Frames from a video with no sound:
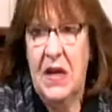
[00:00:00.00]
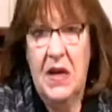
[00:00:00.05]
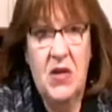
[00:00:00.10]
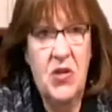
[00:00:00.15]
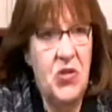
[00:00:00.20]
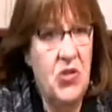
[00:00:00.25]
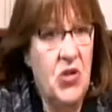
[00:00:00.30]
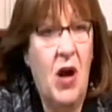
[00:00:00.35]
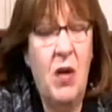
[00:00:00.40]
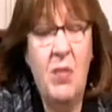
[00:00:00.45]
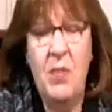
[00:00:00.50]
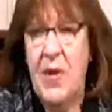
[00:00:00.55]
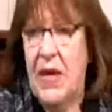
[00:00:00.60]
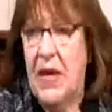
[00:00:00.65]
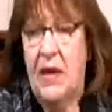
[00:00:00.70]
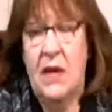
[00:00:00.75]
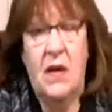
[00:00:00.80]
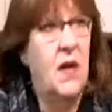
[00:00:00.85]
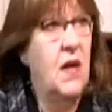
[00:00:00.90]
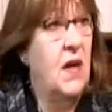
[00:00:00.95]

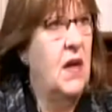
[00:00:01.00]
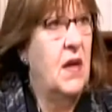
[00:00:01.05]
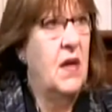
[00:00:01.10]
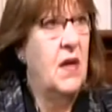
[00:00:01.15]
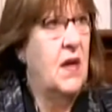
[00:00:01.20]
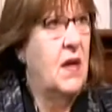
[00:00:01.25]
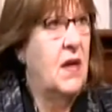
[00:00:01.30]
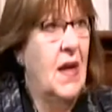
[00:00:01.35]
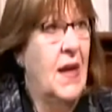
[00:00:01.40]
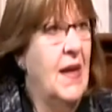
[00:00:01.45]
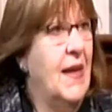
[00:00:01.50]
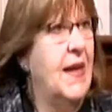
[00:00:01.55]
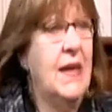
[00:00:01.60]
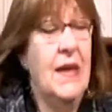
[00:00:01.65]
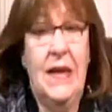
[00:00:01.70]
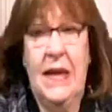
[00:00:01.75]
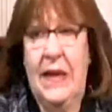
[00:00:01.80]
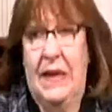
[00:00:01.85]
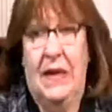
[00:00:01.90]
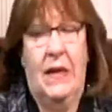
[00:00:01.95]
shopping,
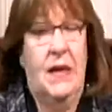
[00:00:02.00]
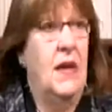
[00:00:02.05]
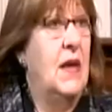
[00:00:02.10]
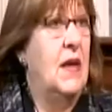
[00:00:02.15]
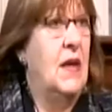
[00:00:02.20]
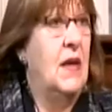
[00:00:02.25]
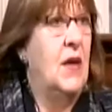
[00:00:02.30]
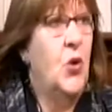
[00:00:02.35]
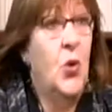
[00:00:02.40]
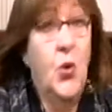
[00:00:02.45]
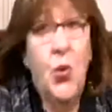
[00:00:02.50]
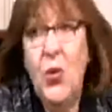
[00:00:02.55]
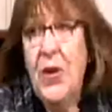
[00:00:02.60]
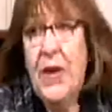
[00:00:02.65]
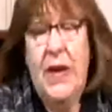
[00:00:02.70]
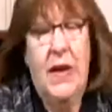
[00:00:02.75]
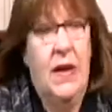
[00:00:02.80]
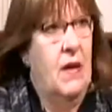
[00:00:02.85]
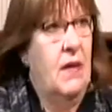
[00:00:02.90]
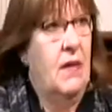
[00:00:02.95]
cleaning,
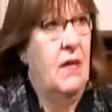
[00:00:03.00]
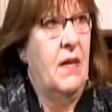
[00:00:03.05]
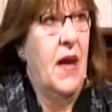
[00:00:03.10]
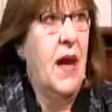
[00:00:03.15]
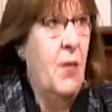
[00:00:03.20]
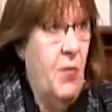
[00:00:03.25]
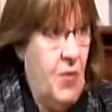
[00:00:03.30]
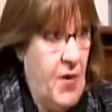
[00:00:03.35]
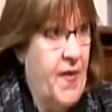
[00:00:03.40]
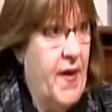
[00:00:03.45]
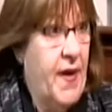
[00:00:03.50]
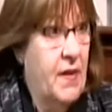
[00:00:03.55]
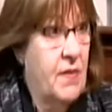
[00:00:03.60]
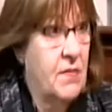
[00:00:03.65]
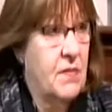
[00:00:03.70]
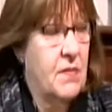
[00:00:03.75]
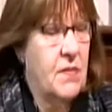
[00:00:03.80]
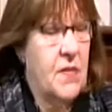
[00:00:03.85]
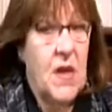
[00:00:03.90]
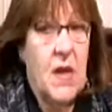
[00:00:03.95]
cooking,
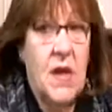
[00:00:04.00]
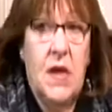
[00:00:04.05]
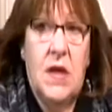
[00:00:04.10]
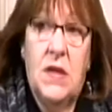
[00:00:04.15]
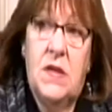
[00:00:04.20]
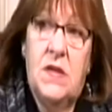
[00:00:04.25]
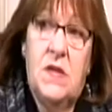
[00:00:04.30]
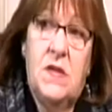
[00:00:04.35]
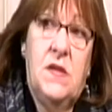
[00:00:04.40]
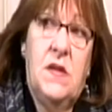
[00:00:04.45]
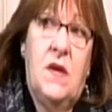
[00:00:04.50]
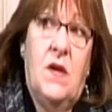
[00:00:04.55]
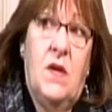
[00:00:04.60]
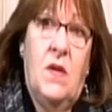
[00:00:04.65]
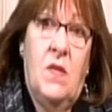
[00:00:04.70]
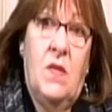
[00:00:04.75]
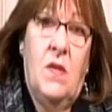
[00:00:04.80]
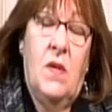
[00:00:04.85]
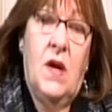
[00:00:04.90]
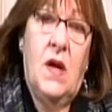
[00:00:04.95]
everything.
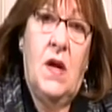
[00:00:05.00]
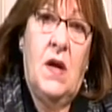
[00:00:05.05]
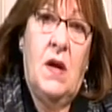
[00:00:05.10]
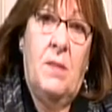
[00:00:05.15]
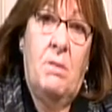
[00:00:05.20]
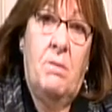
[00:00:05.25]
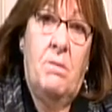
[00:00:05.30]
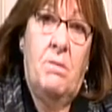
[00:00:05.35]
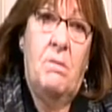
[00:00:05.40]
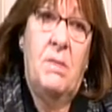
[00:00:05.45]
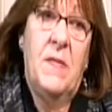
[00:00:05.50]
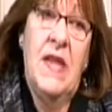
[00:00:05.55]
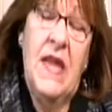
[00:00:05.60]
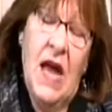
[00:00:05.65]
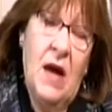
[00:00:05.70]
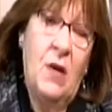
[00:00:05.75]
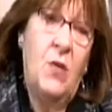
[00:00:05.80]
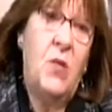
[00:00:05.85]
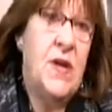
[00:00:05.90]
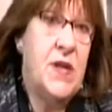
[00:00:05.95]
So,
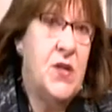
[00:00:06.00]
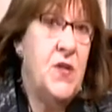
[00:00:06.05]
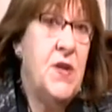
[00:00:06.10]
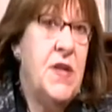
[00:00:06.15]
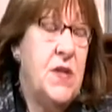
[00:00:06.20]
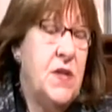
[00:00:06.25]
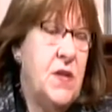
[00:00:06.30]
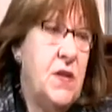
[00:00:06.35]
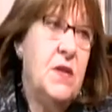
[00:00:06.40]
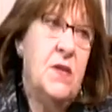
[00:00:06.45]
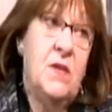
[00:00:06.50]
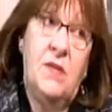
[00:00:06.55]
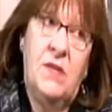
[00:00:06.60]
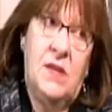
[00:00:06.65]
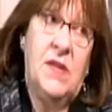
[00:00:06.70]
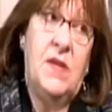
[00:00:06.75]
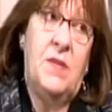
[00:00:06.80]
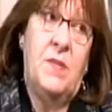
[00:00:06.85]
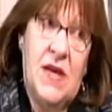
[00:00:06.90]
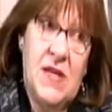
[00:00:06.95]
we're trying to do
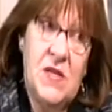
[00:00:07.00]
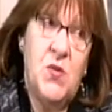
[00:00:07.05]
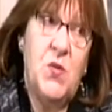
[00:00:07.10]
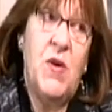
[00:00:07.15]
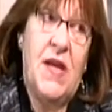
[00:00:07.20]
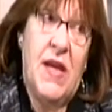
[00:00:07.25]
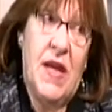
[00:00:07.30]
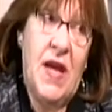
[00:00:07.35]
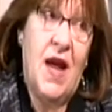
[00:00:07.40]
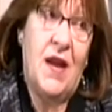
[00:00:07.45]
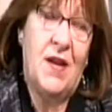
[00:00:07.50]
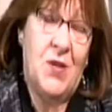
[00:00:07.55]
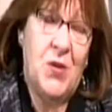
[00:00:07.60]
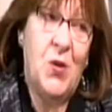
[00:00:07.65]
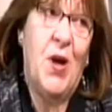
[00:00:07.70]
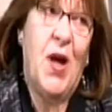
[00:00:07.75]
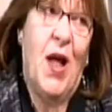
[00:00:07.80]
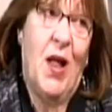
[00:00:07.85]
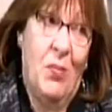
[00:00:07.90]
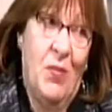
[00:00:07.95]
the best we can to
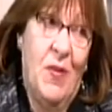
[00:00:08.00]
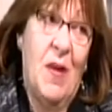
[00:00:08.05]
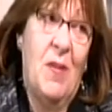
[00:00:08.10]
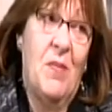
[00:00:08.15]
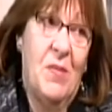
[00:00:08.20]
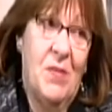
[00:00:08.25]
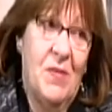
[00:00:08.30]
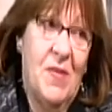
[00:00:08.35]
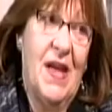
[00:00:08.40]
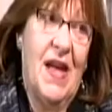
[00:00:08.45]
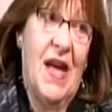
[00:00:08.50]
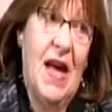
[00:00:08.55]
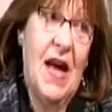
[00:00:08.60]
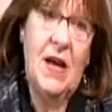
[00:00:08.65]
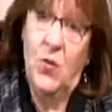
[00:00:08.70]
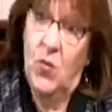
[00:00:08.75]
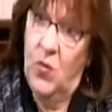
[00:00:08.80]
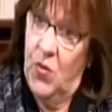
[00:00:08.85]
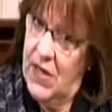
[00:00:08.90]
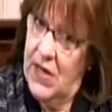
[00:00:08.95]
help them.
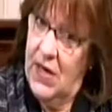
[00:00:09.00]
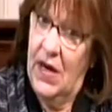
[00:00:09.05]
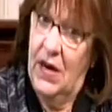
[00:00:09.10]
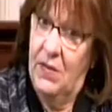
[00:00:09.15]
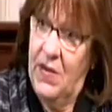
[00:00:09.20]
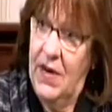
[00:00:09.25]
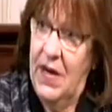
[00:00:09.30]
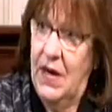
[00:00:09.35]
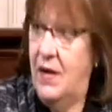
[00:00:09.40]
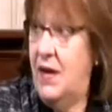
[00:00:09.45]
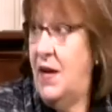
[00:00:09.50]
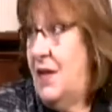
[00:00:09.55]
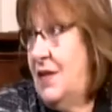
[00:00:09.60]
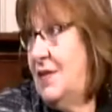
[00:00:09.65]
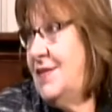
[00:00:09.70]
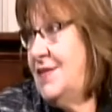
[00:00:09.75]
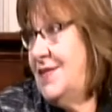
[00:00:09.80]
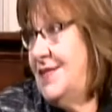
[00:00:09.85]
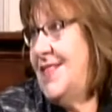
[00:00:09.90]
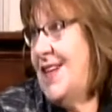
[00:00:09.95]
And we are very
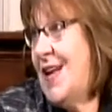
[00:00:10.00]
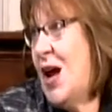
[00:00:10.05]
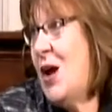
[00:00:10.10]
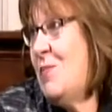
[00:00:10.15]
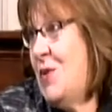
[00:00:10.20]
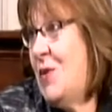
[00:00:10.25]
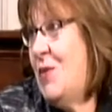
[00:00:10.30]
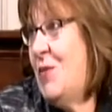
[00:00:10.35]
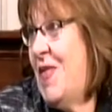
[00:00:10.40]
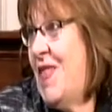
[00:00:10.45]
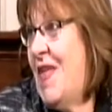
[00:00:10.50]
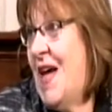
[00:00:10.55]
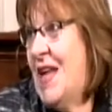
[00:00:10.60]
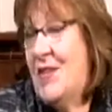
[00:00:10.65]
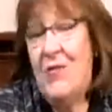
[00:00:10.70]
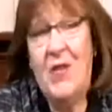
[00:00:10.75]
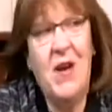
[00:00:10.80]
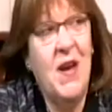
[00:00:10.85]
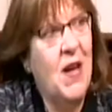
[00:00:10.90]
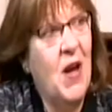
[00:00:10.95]
happy with
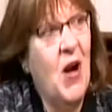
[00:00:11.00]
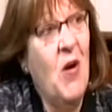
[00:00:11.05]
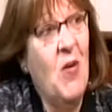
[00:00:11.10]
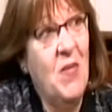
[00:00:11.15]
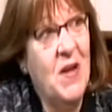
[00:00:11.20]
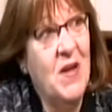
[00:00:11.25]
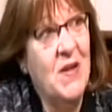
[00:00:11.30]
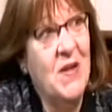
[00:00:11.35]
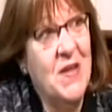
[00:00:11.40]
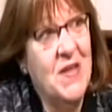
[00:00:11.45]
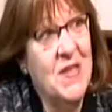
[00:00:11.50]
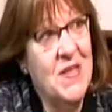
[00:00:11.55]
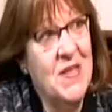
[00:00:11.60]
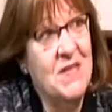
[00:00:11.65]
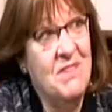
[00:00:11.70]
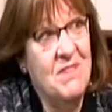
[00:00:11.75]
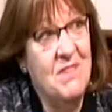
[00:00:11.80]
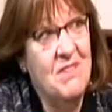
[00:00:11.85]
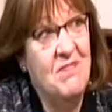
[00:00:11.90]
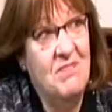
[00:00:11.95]
that right now because
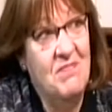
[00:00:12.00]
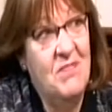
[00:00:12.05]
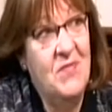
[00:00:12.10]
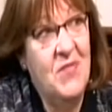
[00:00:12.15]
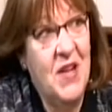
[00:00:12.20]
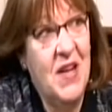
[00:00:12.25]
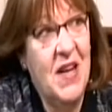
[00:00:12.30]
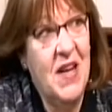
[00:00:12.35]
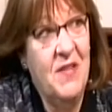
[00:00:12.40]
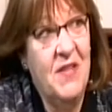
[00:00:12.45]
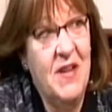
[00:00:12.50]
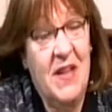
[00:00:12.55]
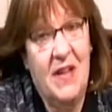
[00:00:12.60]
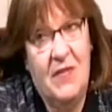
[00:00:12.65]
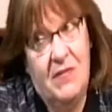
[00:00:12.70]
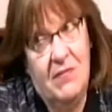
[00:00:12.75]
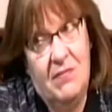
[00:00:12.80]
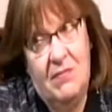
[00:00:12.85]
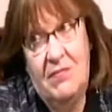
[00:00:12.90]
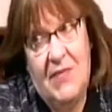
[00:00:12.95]
we're having a
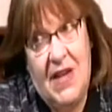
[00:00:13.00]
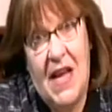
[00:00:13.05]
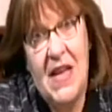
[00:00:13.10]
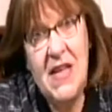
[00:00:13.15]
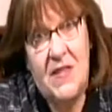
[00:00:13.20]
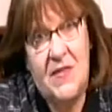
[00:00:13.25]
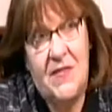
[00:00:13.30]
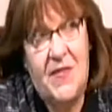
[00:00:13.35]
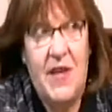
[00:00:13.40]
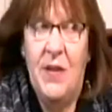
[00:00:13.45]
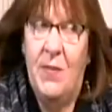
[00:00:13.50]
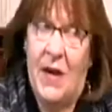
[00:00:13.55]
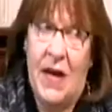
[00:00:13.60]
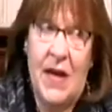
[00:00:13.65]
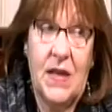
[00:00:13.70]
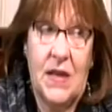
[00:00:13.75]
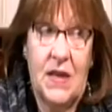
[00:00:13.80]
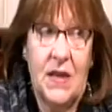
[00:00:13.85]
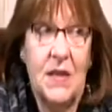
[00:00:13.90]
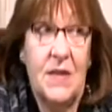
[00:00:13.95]
nice feedback.